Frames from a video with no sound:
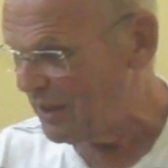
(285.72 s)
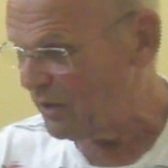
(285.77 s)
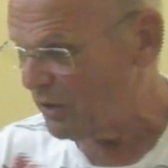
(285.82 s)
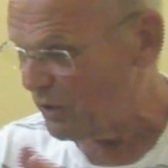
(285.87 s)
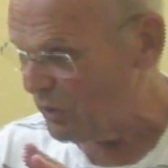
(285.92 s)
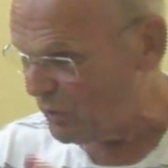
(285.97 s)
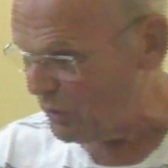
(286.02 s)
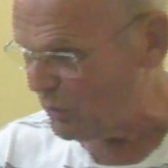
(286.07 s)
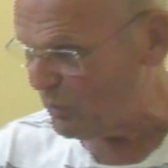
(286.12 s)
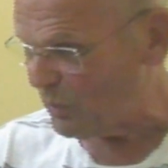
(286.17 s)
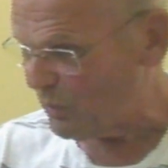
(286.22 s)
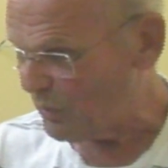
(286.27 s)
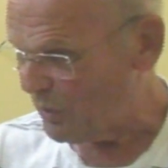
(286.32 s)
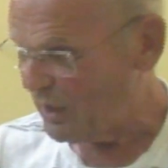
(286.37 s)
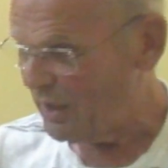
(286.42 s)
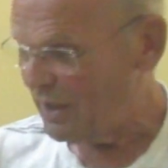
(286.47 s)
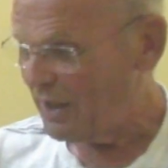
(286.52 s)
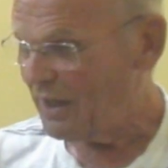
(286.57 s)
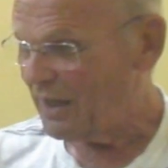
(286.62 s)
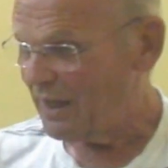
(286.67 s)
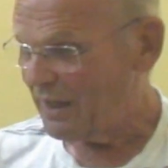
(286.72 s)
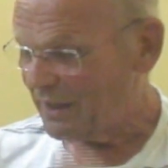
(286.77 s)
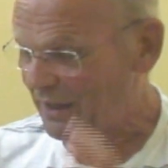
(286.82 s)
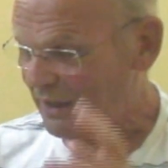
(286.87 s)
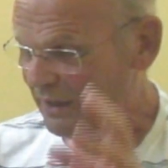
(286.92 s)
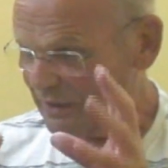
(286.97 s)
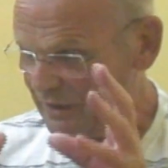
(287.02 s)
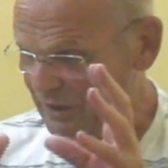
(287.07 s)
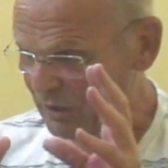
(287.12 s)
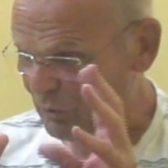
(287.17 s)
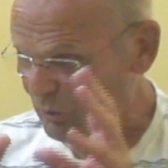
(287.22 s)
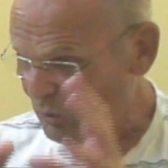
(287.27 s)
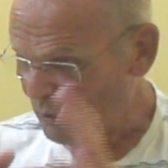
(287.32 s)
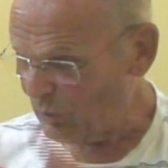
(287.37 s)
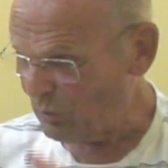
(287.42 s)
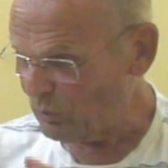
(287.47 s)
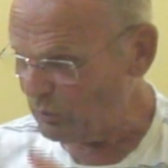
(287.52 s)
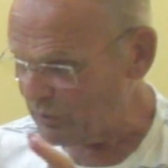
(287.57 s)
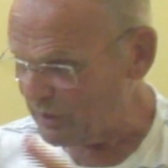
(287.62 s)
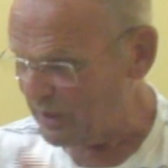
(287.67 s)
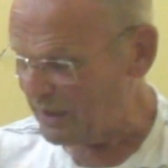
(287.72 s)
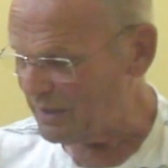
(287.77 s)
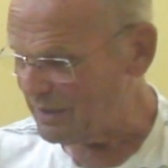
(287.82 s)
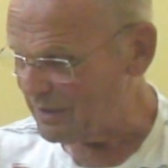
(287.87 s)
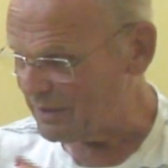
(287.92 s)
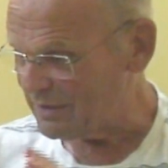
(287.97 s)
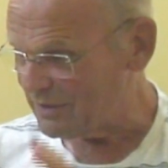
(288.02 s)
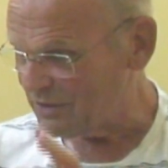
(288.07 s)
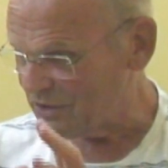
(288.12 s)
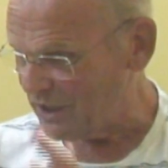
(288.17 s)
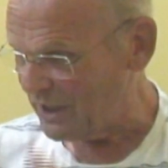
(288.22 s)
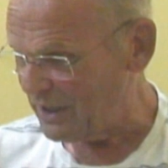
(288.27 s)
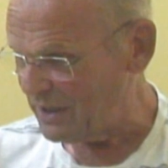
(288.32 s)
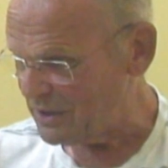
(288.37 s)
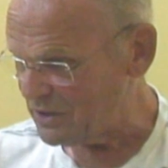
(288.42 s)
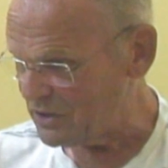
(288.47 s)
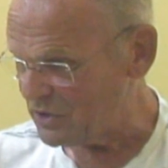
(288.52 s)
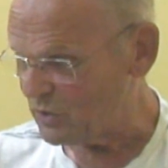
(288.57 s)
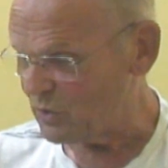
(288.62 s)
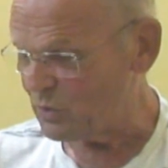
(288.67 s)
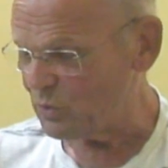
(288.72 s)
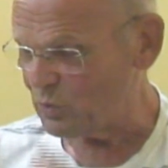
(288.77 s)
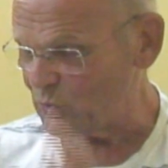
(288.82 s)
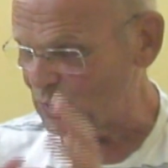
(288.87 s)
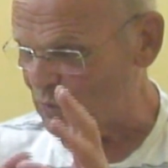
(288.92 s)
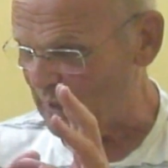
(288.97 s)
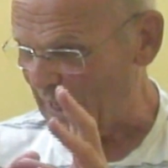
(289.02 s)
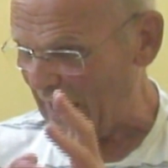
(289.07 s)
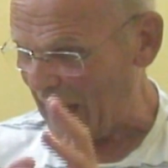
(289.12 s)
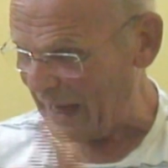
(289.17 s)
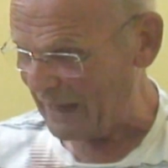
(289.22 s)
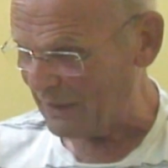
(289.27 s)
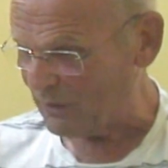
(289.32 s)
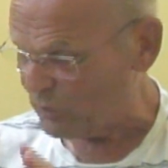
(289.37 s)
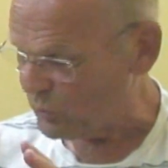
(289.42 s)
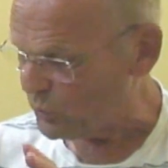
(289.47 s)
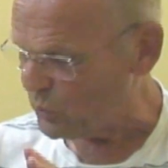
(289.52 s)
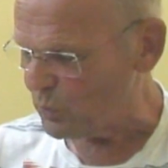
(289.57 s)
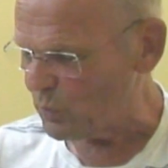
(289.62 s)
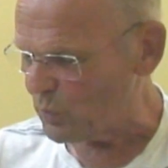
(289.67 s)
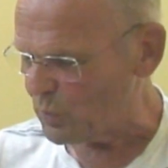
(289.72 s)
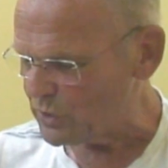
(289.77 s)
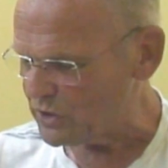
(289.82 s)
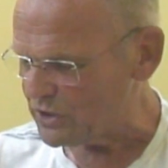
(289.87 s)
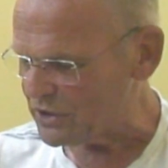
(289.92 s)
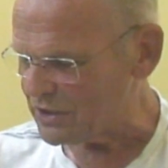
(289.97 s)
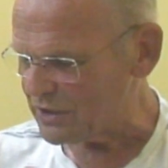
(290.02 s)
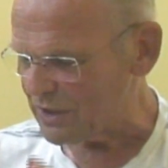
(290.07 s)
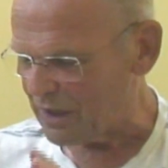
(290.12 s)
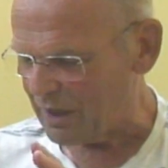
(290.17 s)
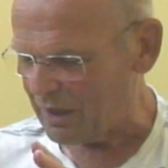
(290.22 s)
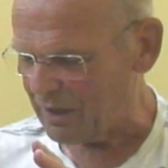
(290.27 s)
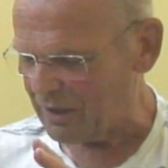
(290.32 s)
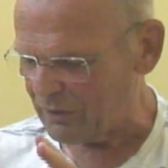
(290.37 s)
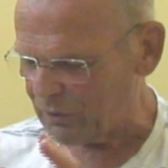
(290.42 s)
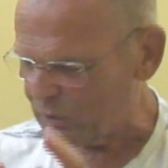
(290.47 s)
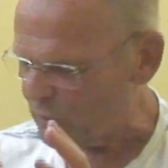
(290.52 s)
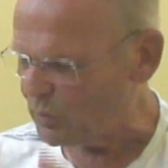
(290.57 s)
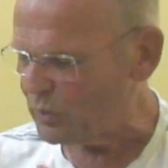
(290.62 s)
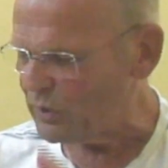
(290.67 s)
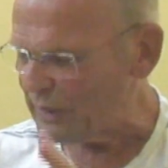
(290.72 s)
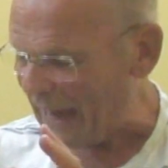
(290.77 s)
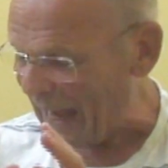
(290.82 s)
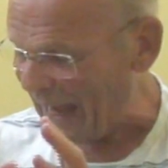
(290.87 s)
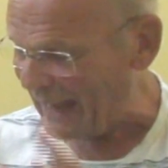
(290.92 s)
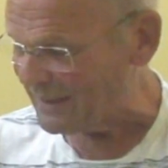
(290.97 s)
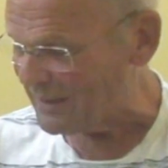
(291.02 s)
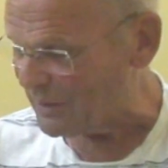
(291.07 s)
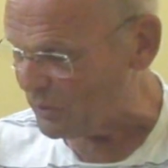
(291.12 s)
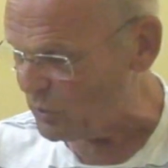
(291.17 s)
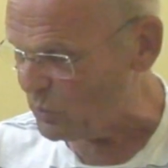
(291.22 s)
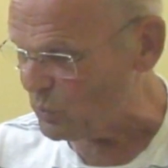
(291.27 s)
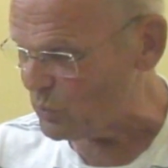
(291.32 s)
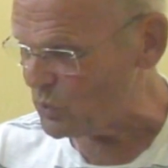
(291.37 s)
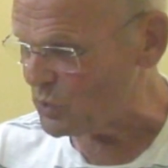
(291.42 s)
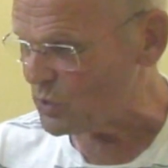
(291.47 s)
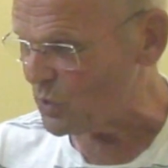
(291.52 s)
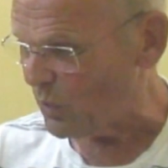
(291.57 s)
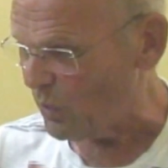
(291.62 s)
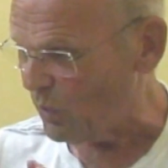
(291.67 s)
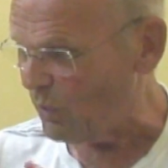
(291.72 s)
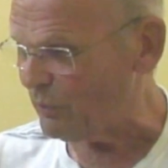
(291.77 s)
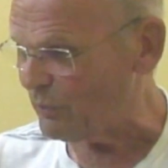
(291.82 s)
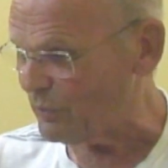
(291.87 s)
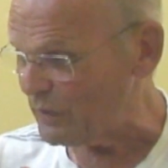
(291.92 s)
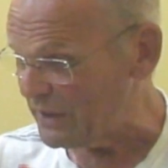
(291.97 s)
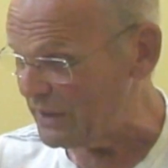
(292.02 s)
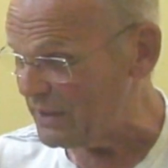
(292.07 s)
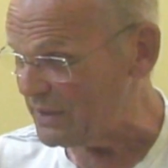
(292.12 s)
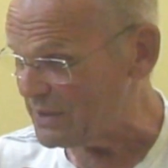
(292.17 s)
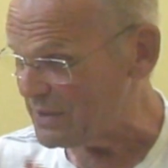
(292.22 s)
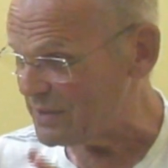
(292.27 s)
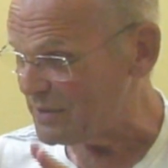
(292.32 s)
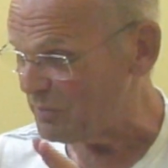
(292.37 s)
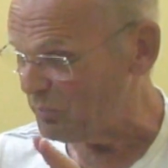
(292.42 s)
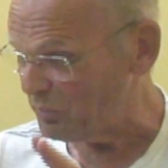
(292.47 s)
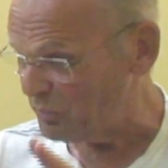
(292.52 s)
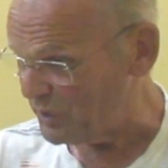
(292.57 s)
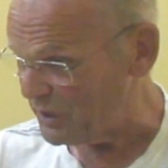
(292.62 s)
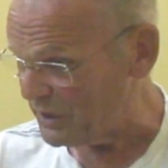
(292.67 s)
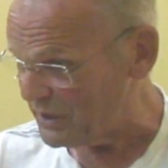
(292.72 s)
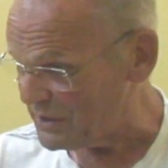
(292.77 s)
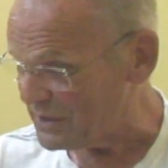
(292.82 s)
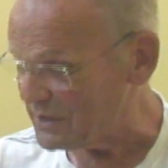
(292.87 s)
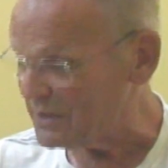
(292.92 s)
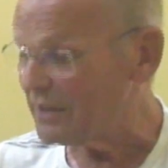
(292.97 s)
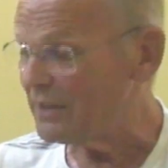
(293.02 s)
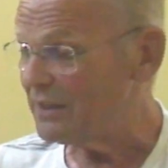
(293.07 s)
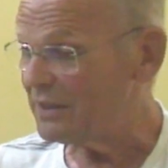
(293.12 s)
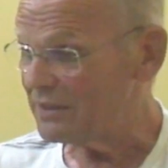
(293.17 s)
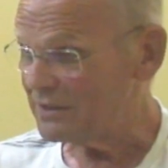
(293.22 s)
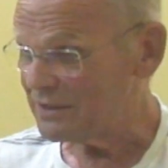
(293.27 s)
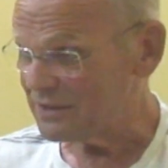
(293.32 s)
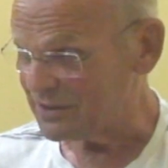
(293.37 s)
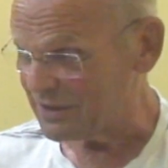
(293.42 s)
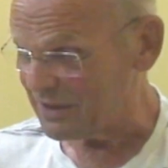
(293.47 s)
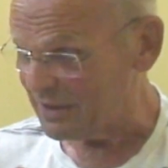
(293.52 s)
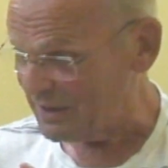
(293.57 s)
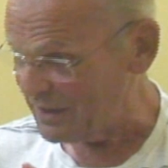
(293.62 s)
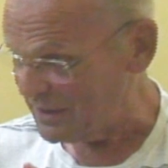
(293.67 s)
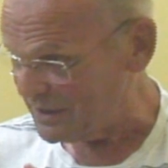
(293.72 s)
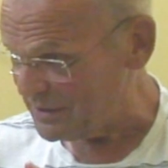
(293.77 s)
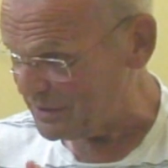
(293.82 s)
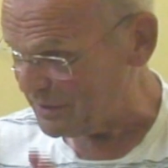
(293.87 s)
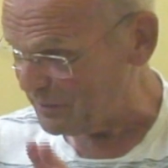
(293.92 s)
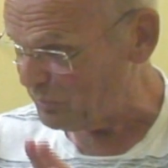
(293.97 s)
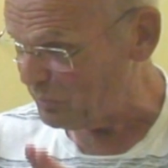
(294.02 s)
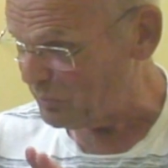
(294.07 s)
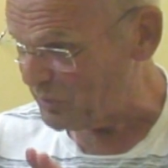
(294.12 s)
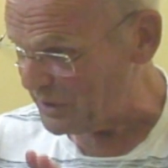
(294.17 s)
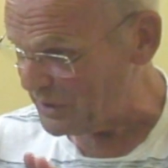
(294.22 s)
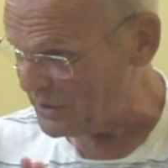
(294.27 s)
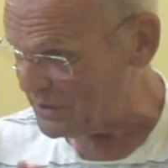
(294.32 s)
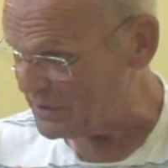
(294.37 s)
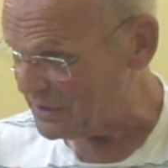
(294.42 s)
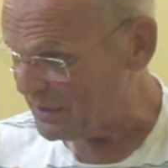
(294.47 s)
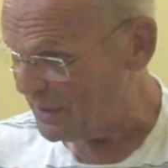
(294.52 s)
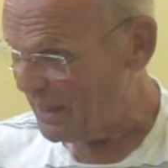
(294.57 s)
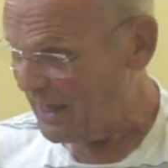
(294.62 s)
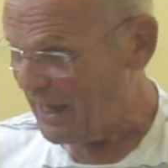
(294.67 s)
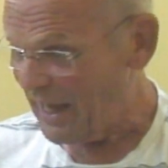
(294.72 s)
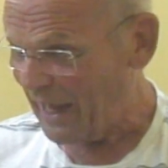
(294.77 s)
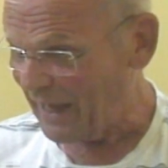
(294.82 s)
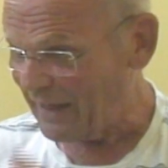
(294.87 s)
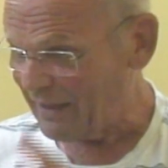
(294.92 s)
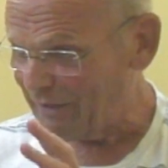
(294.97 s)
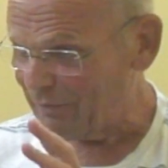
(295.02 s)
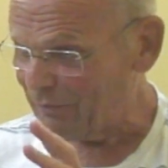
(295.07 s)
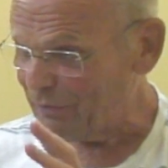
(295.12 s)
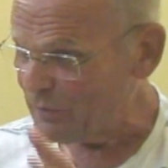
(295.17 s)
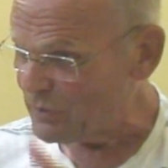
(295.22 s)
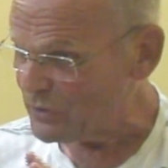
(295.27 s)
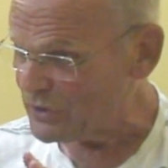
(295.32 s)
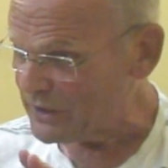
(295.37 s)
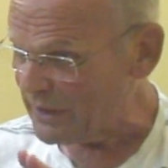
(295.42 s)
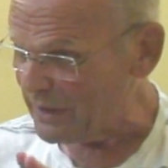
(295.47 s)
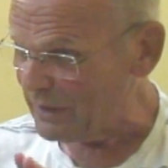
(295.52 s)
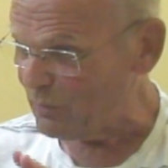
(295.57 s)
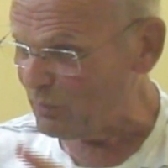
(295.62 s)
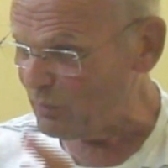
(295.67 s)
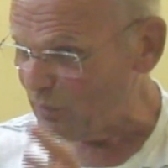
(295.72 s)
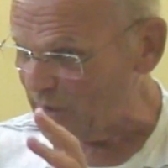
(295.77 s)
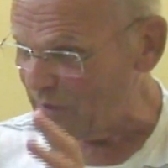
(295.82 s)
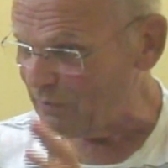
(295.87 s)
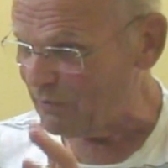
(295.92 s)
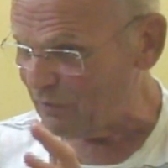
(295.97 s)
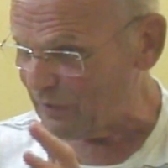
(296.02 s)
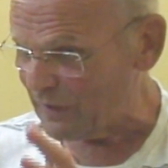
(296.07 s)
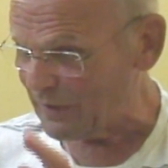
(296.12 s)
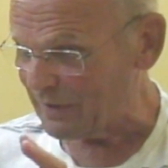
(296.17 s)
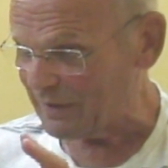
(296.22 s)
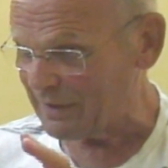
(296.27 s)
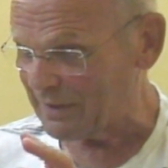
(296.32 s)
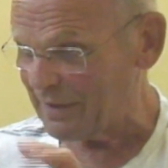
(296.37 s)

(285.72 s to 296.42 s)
No, the whole thing changed through the attitudes of these priests, Salesian priests. And the first thing we felt